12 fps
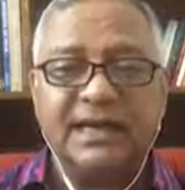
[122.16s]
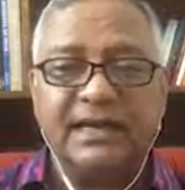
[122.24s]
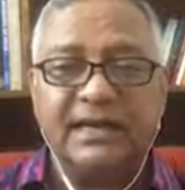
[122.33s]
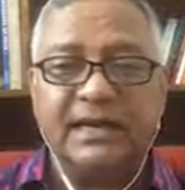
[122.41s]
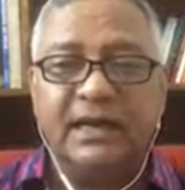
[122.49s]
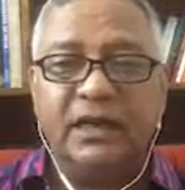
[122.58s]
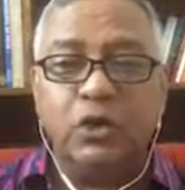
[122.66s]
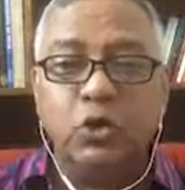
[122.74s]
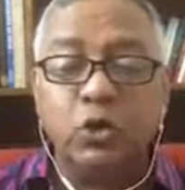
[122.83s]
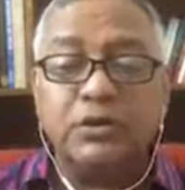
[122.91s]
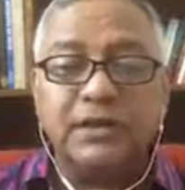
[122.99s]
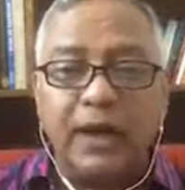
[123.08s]
and
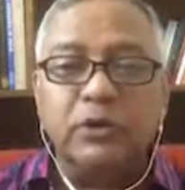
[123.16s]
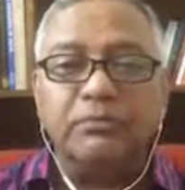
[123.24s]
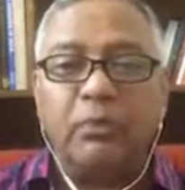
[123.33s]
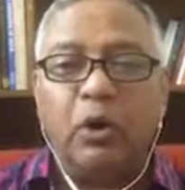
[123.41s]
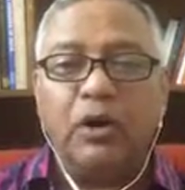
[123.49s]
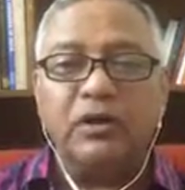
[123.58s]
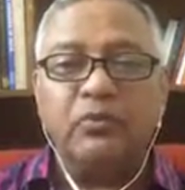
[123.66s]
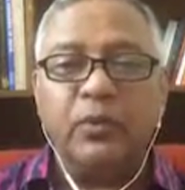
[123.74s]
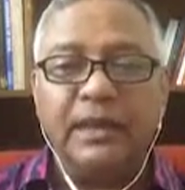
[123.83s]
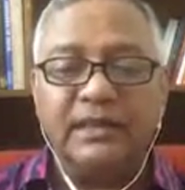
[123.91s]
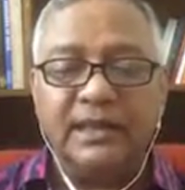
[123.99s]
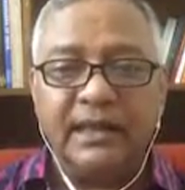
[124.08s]
looked down upon
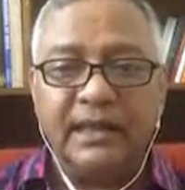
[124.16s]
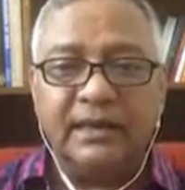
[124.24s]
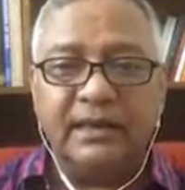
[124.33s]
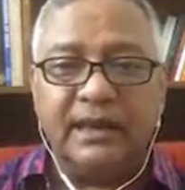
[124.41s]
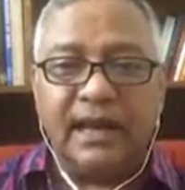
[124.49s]
when they